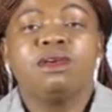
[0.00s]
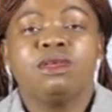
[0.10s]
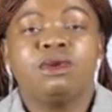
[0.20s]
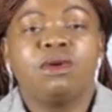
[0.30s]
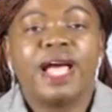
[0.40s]

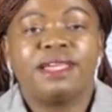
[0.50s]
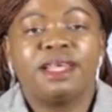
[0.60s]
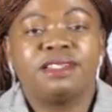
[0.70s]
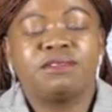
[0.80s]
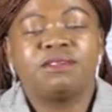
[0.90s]
you
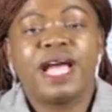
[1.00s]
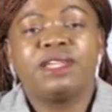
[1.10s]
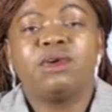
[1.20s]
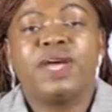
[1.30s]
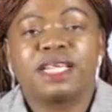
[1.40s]
identify,
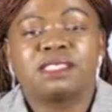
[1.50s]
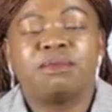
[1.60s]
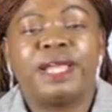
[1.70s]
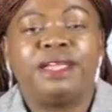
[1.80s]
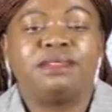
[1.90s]
you
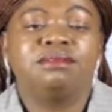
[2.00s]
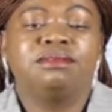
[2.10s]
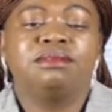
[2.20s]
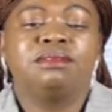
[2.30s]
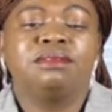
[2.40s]
explain,
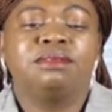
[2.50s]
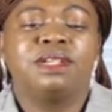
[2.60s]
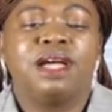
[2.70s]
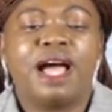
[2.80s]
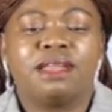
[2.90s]

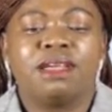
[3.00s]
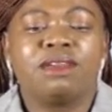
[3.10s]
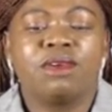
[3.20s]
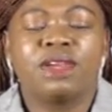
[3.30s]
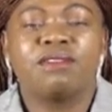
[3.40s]
and
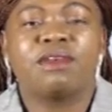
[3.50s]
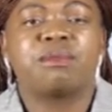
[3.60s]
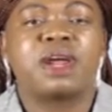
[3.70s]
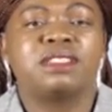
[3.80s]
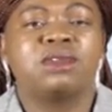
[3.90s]
then you give a
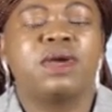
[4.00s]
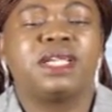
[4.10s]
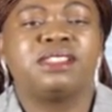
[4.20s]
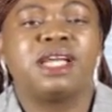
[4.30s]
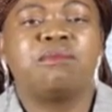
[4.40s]
practical
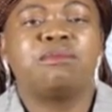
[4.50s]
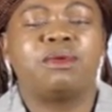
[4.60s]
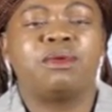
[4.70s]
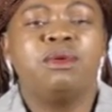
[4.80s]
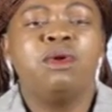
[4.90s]

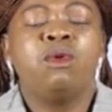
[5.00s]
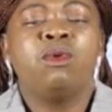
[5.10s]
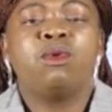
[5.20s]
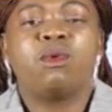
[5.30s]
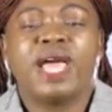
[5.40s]
example
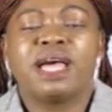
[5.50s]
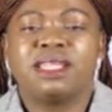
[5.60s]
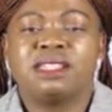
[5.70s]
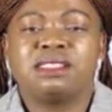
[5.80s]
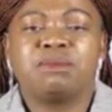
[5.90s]
where
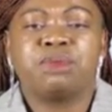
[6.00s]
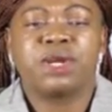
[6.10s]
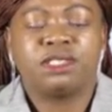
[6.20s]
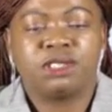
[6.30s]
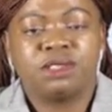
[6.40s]
there's a
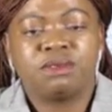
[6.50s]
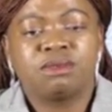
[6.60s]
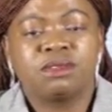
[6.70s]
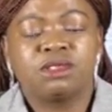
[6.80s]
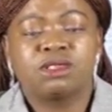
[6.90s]
breach.
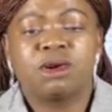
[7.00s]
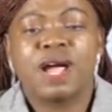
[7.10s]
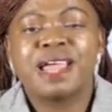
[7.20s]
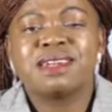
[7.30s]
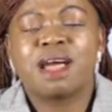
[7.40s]

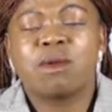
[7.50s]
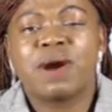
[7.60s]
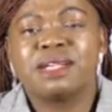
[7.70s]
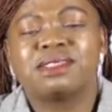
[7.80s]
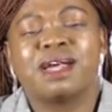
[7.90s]
So under
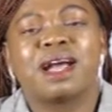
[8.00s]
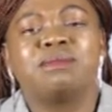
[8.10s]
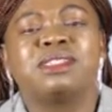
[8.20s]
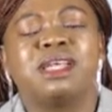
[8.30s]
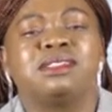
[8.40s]
what
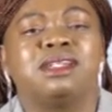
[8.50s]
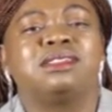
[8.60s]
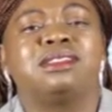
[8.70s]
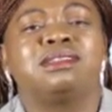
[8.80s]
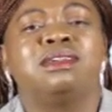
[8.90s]

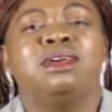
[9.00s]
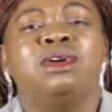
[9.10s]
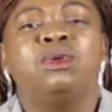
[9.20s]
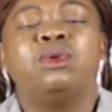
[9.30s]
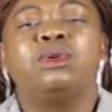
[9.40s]
circumstances
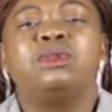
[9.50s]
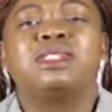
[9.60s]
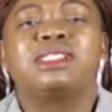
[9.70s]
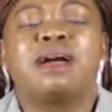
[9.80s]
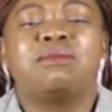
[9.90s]

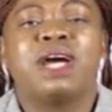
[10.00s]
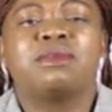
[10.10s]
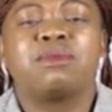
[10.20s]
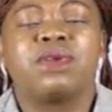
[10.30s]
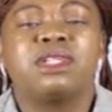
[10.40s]
would
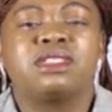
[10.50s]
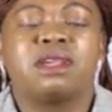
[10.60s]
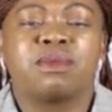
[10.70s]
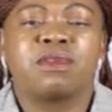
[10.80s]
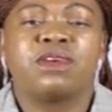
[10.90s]
someone breach
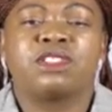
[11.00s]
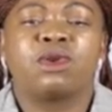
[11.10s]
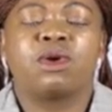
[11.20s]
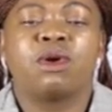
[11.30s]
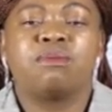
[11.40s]
the
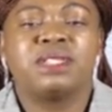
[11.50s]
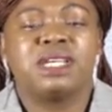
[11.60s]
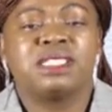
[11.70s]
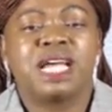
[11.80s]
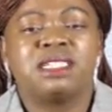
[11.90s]
professional
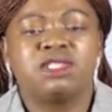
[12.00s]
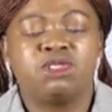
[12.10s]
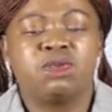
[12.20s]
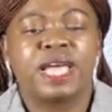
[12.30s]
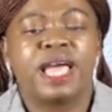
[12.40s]
competence
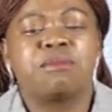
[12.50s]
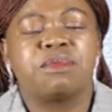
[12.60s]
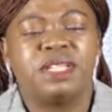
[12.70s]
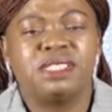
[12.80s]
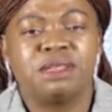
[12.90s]
and due care
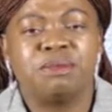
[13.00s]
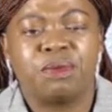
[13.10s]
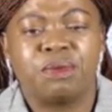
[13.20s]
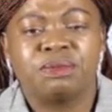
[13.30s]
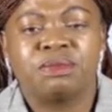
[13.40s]

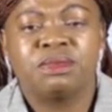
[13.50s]
principle?